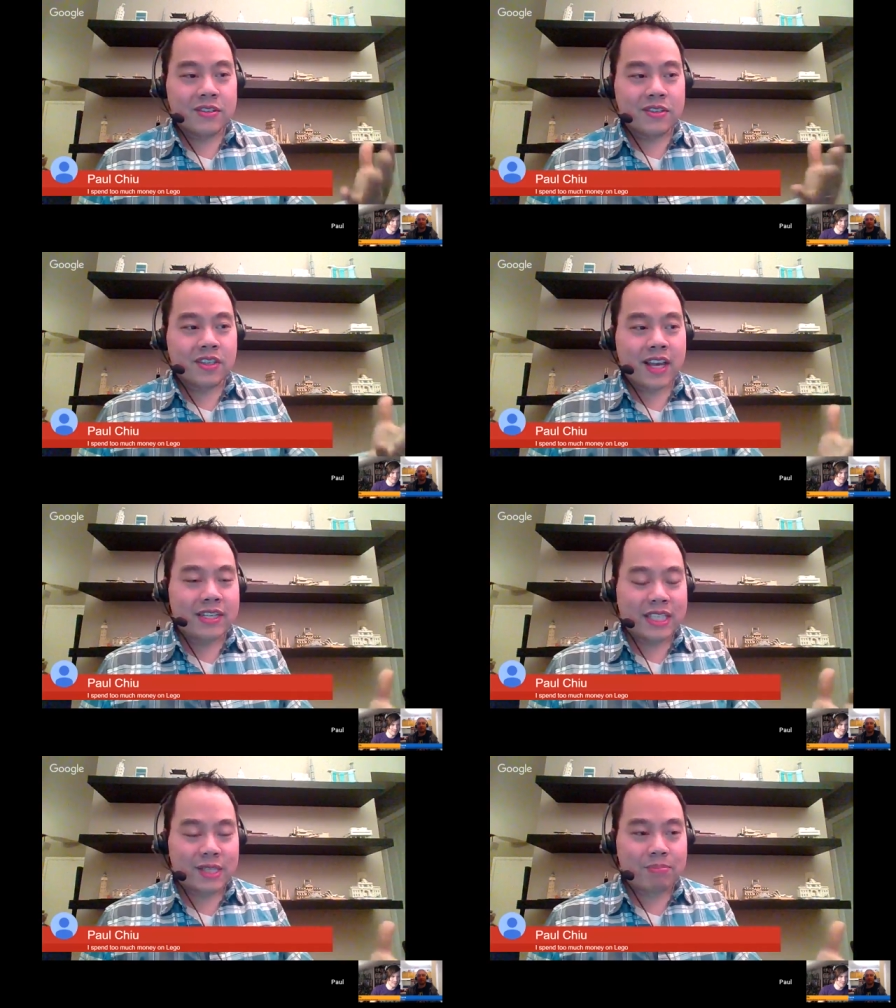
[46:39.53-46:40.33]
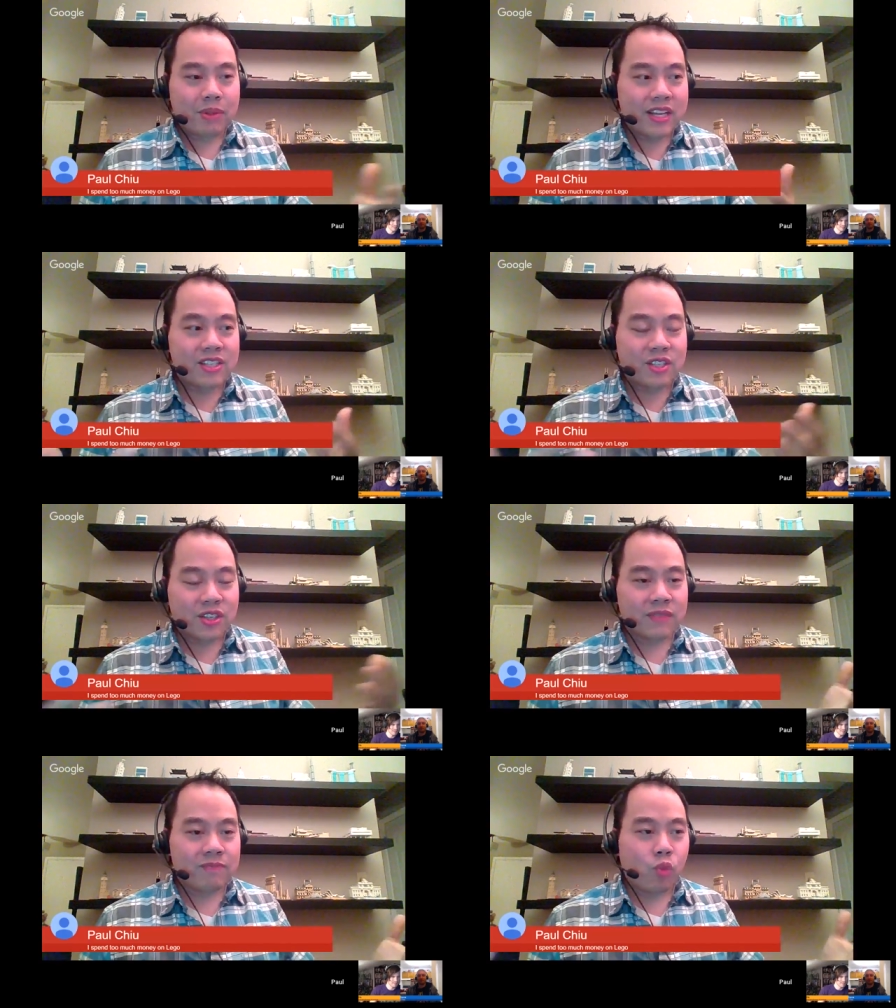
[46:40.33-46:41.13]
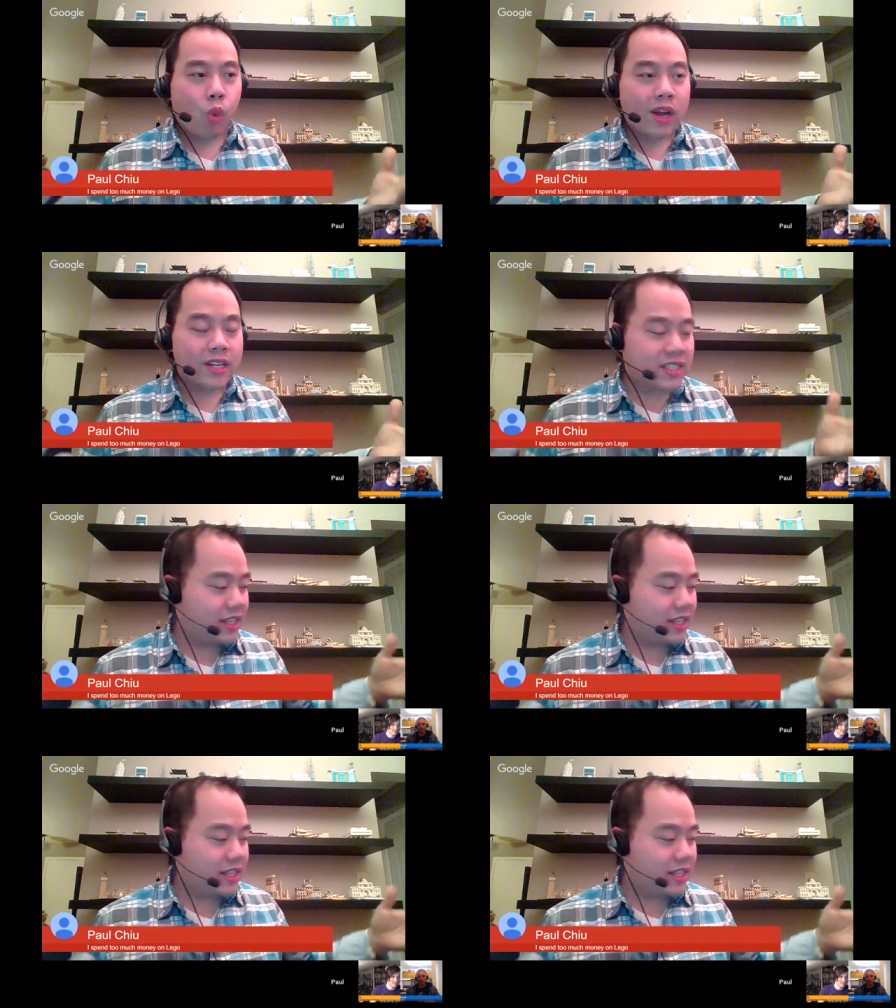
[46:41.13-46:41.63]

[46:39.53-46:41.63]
to kind of display certain ones.